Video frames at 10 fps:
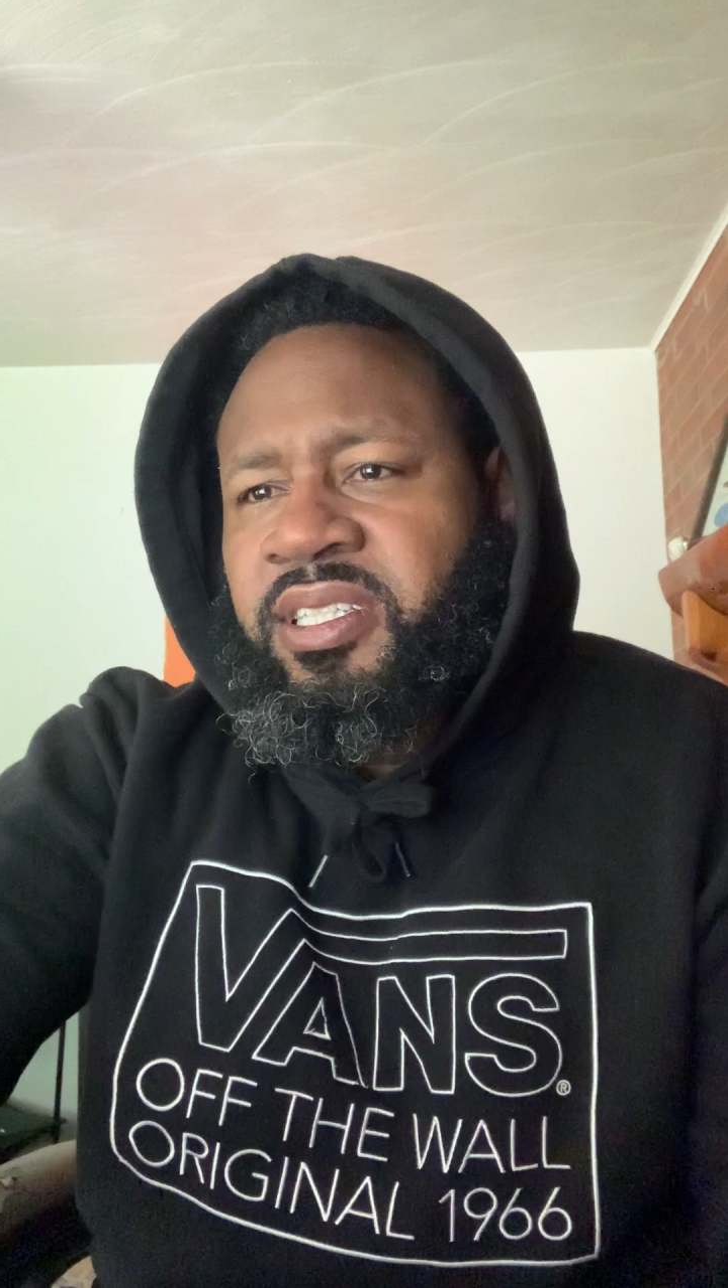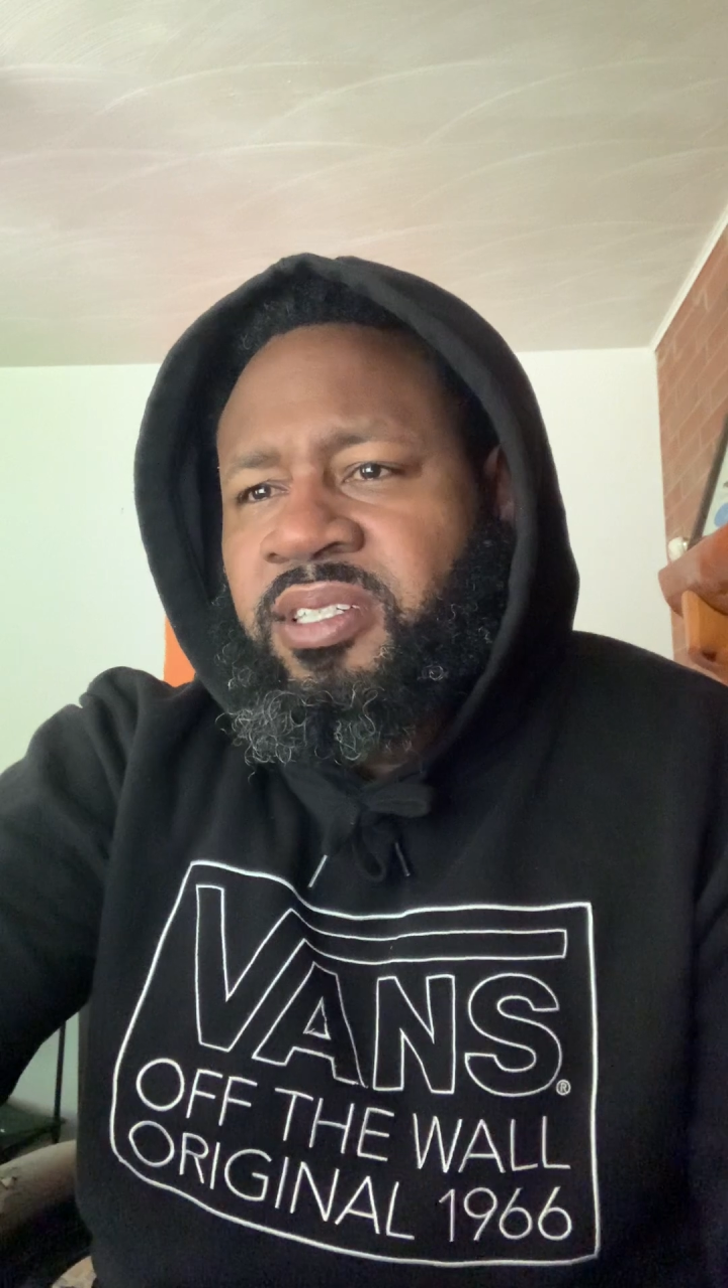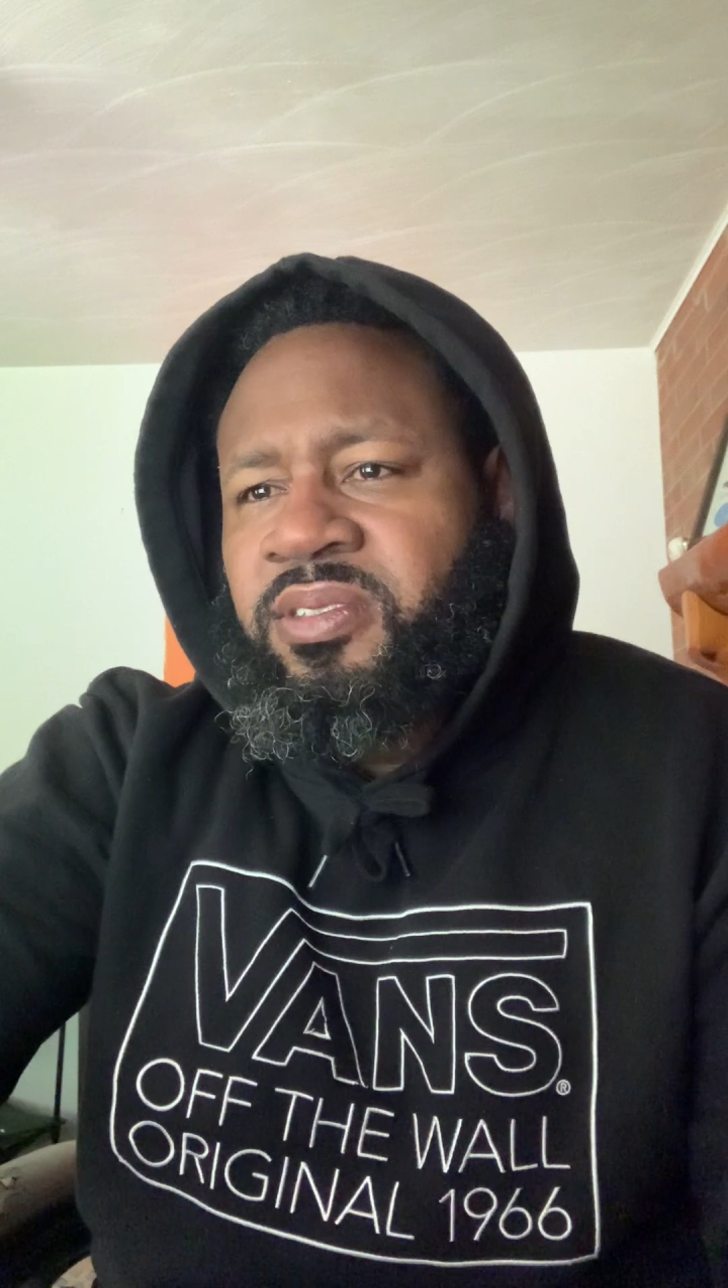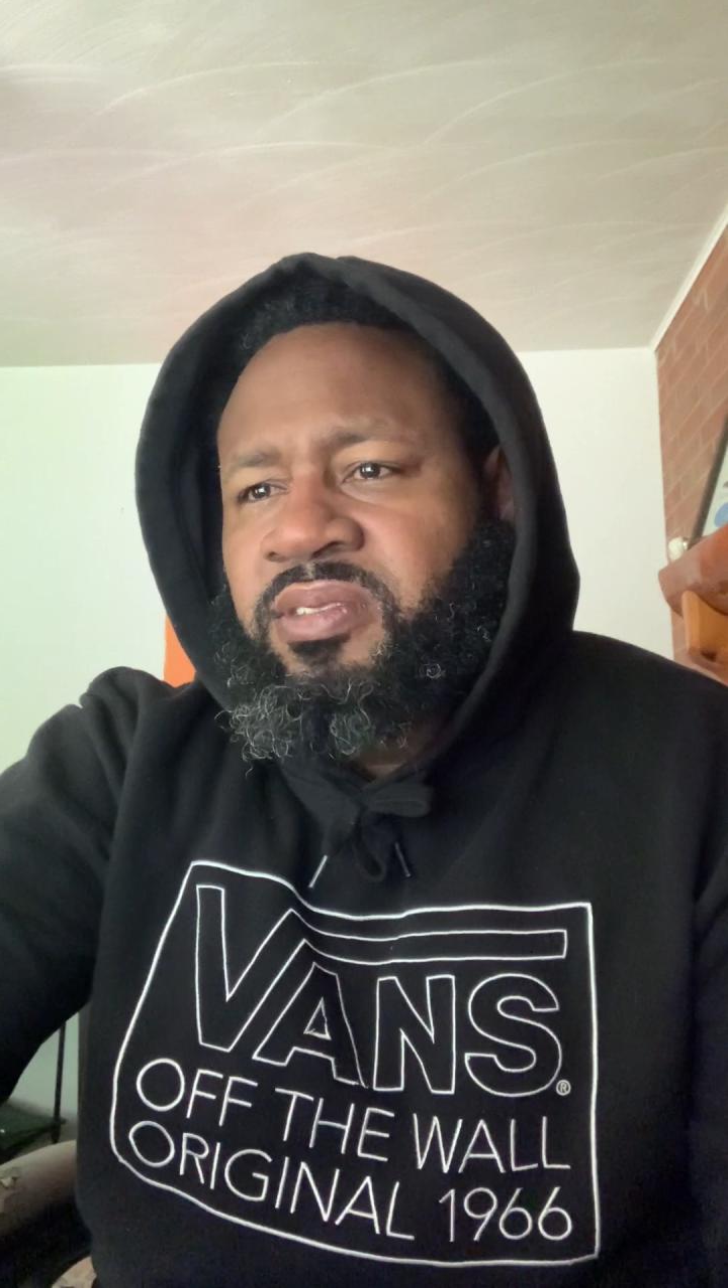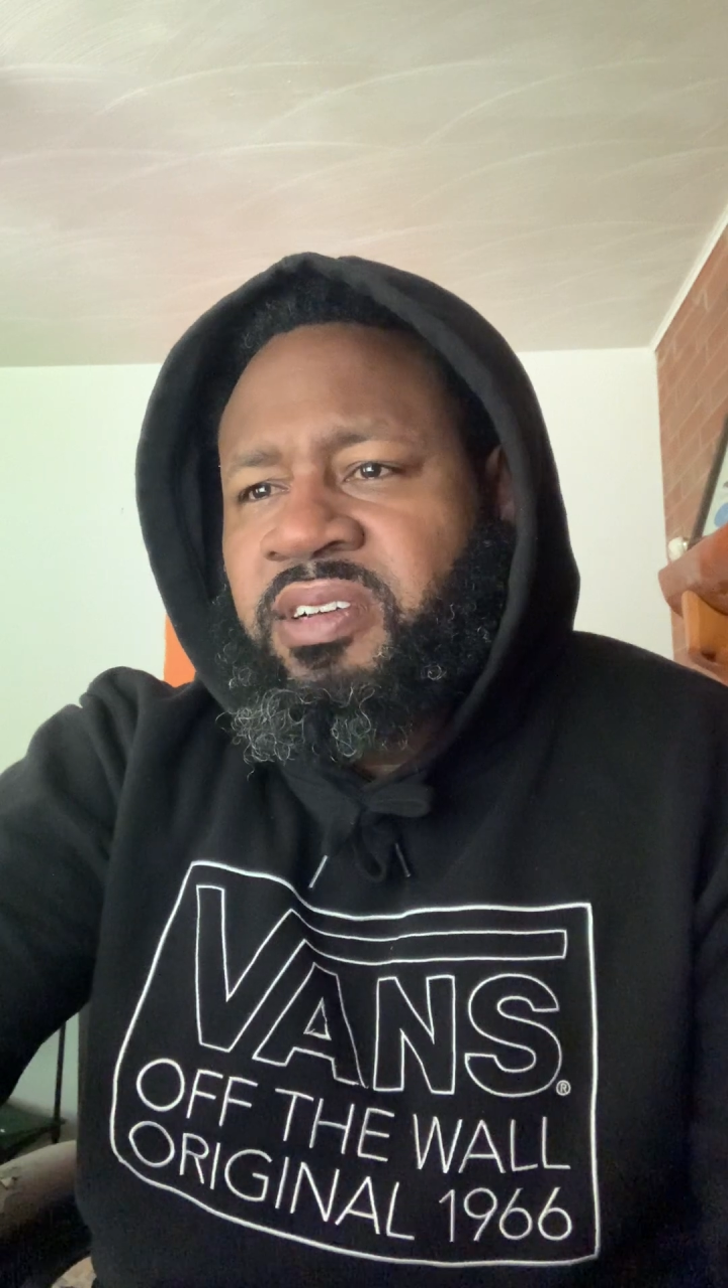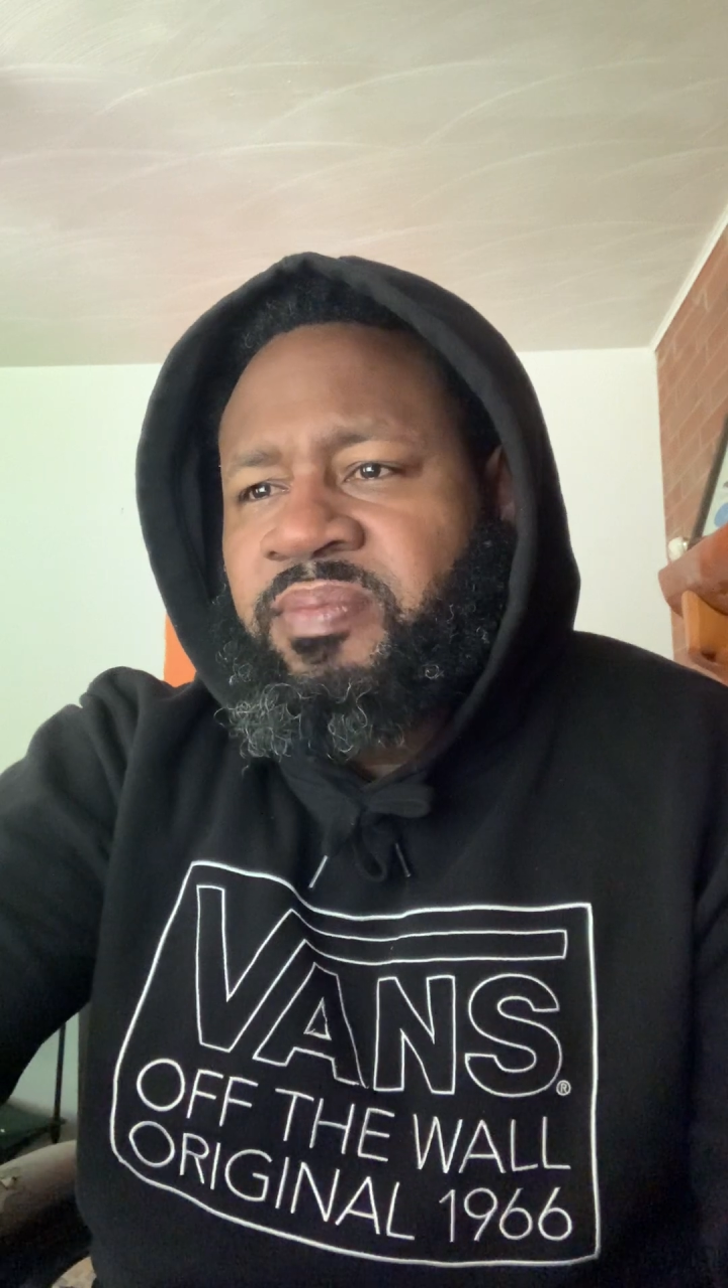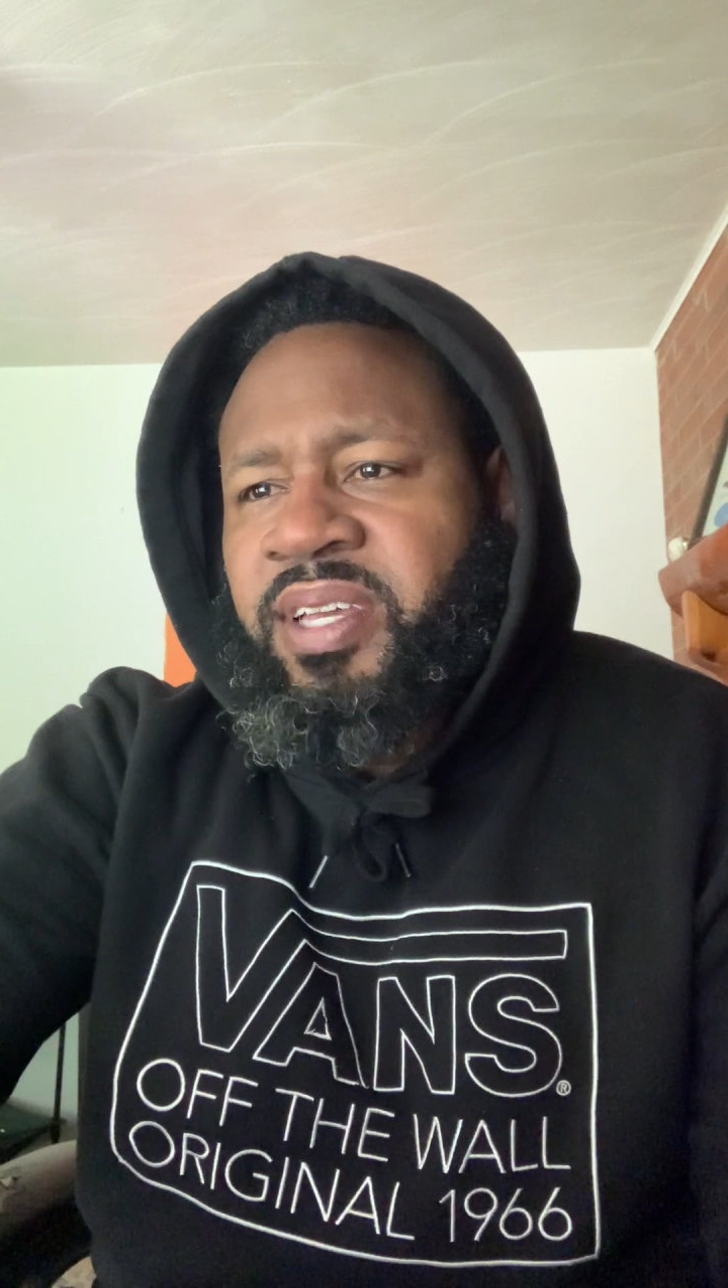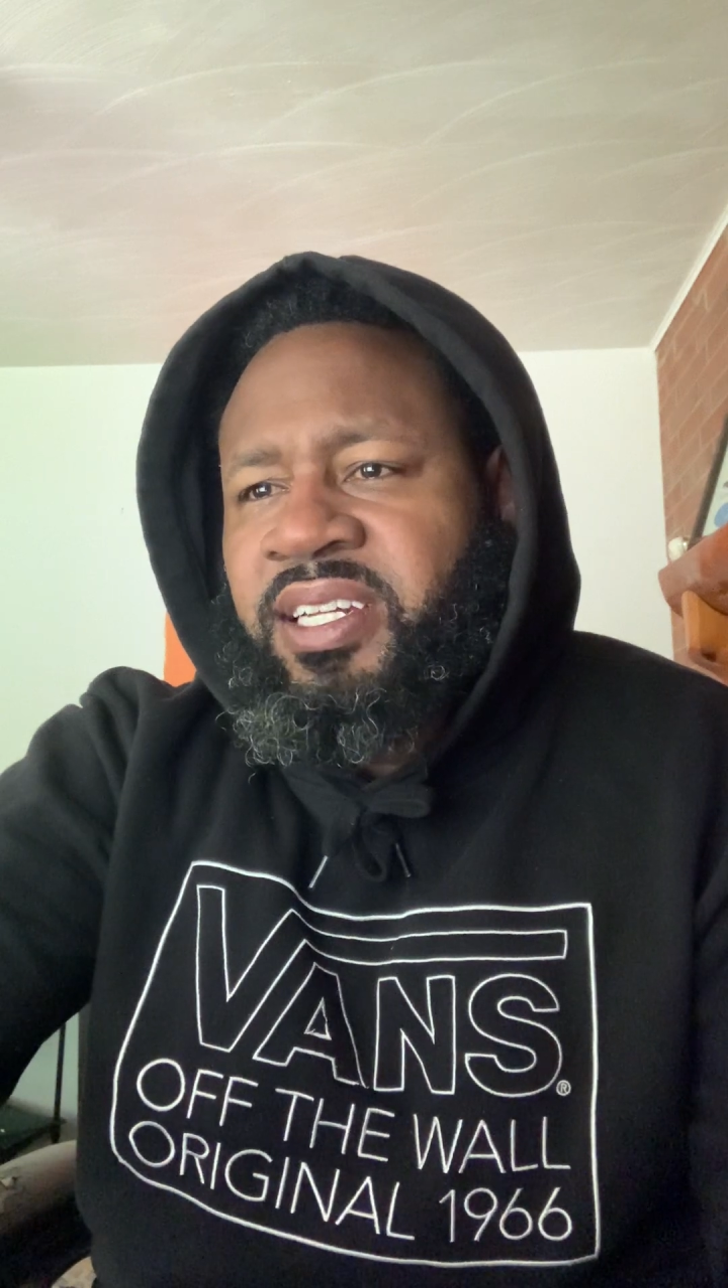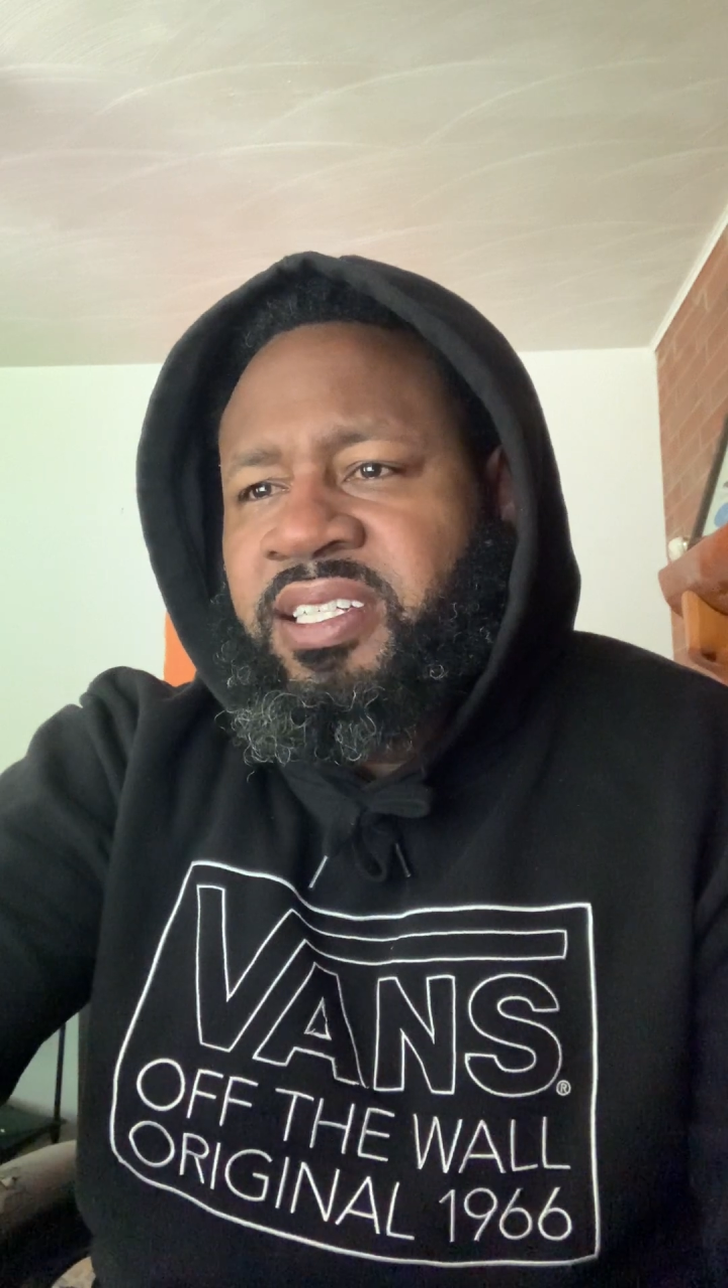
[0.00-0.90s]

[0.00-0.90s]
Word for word: those who have made